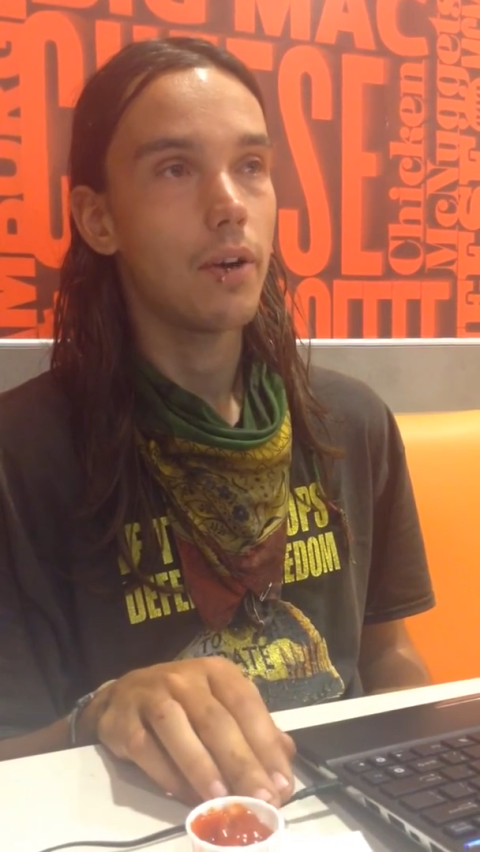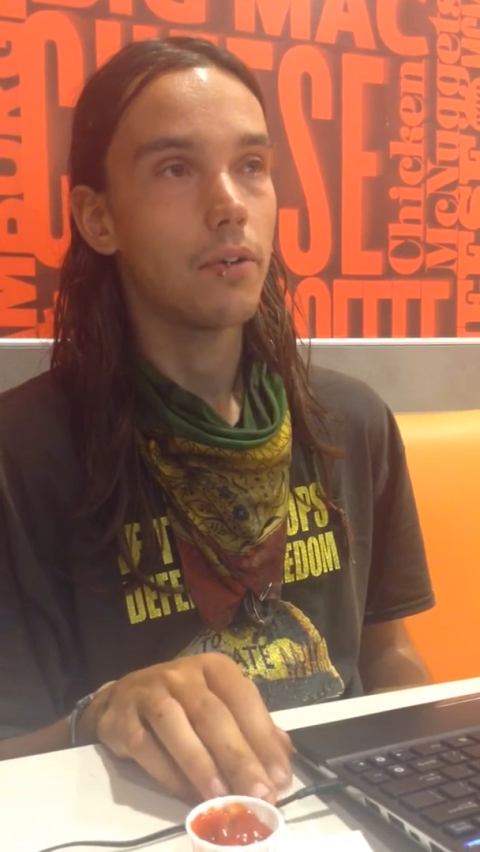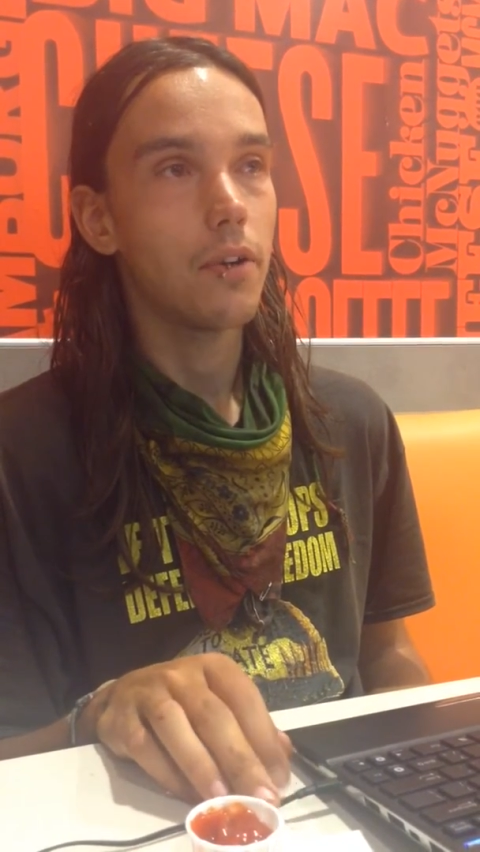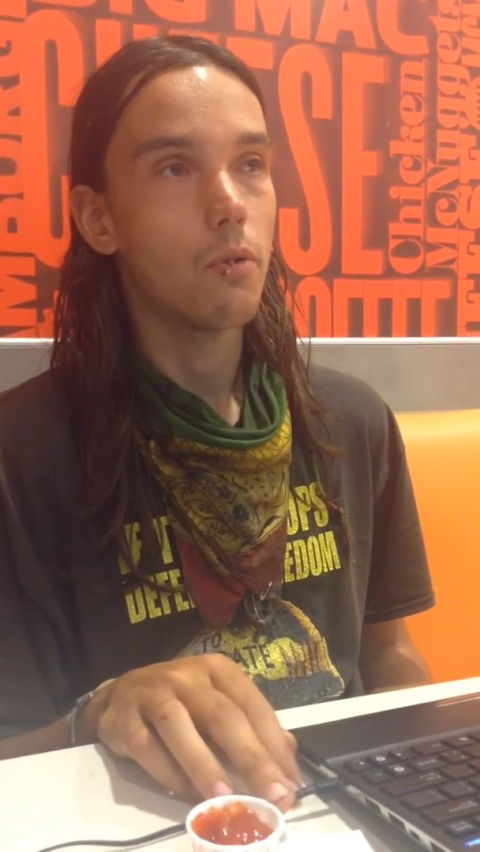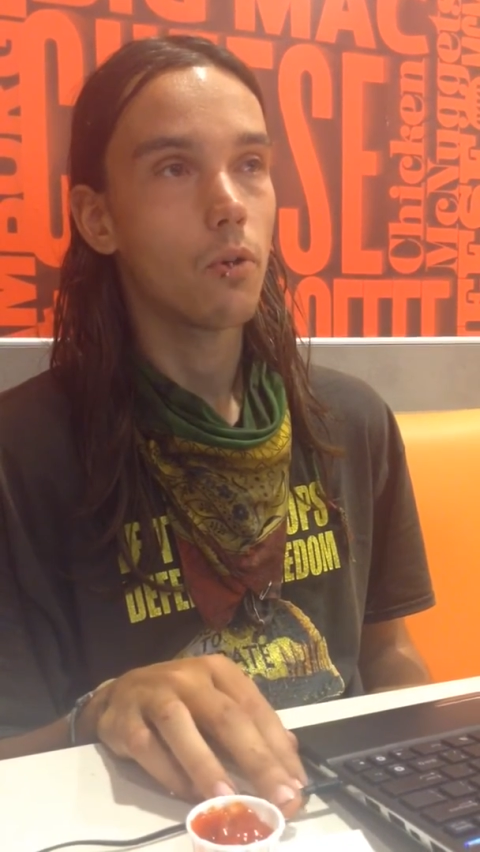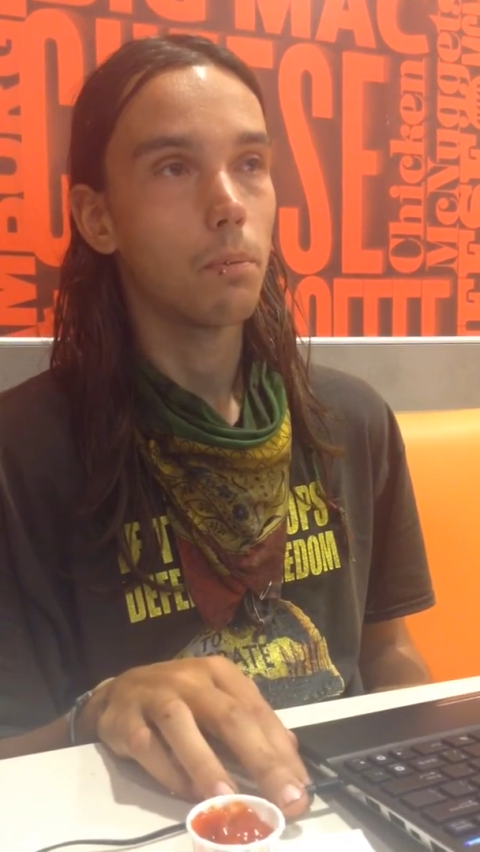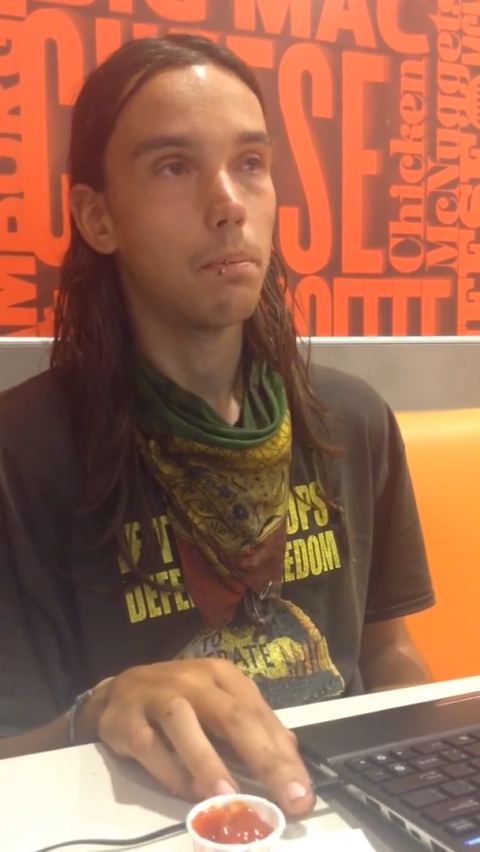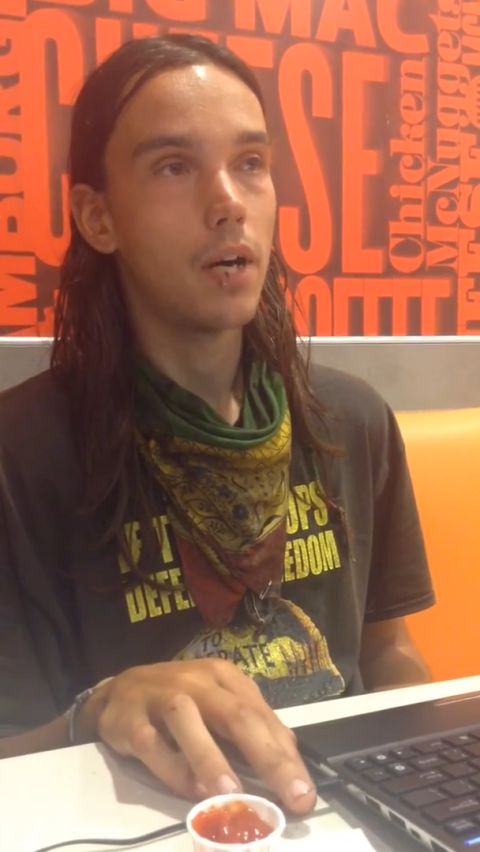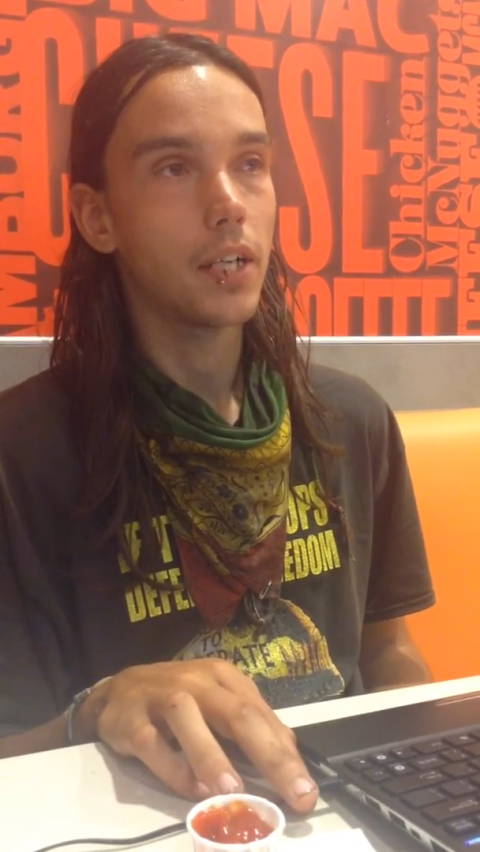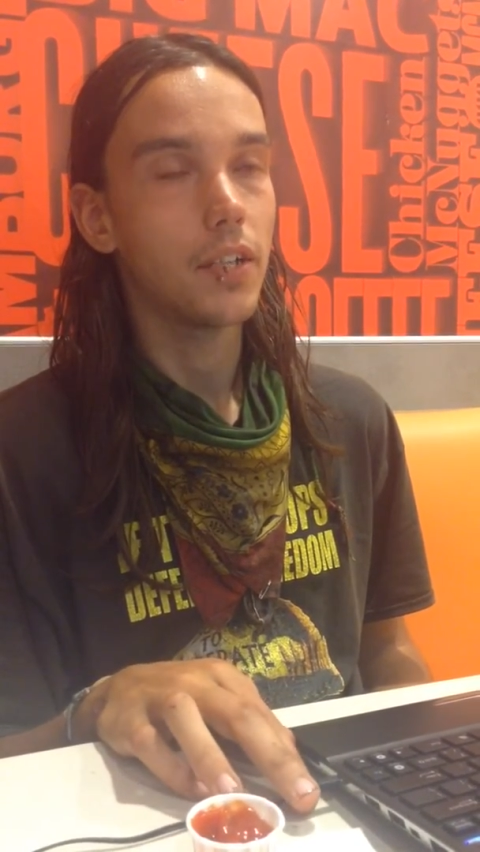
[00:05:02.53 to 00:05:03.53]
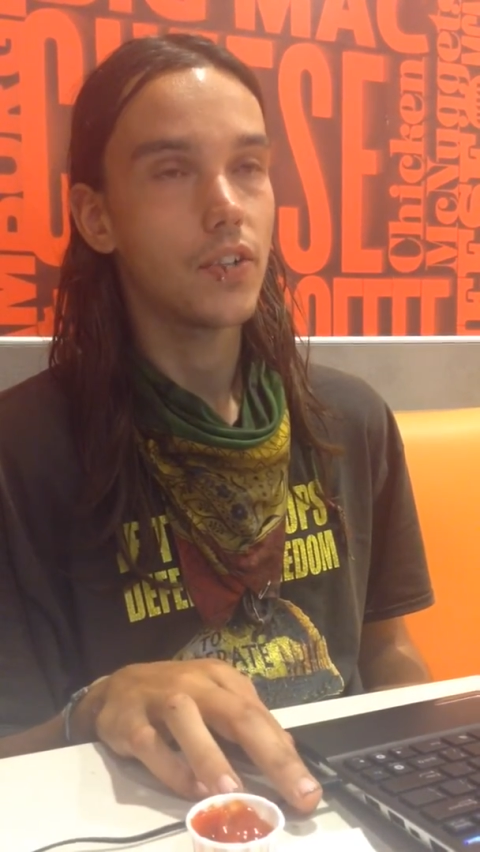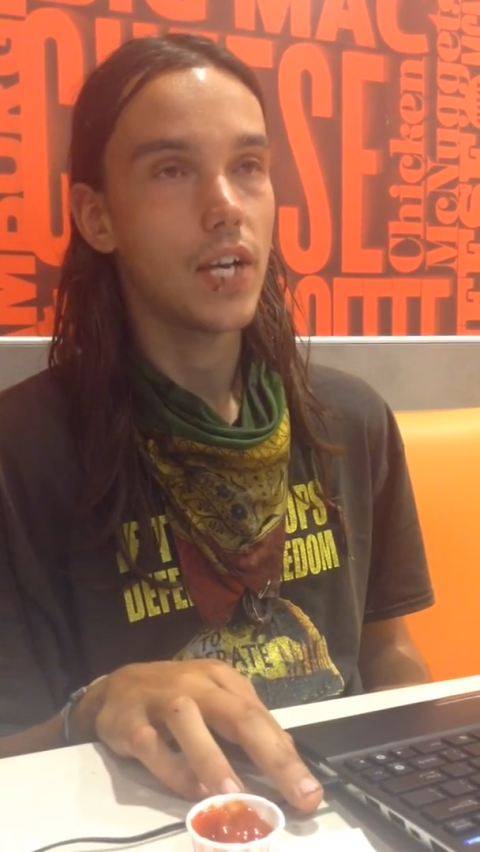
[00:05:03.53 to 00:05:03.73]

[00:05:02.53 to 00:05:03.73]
I don't know where Bug is